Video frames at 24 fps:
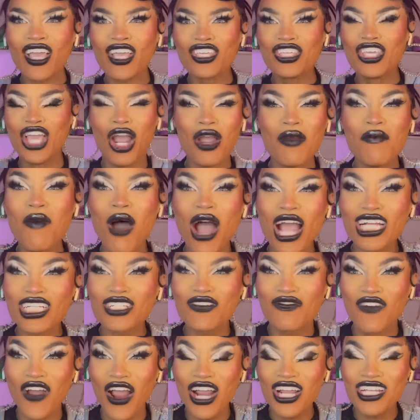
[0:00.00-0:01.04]
you're
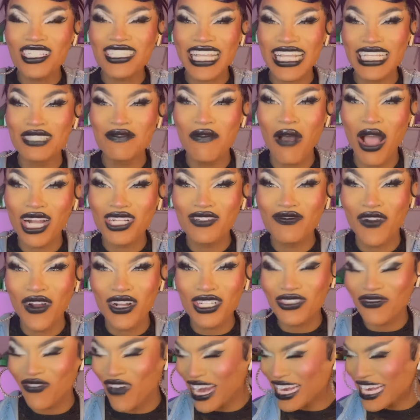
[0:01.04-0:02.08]
March 1st. It's March
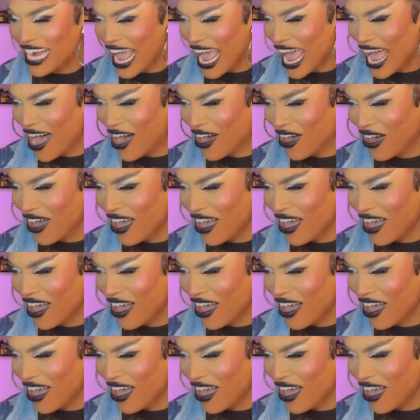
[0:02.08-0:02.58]
1st right now.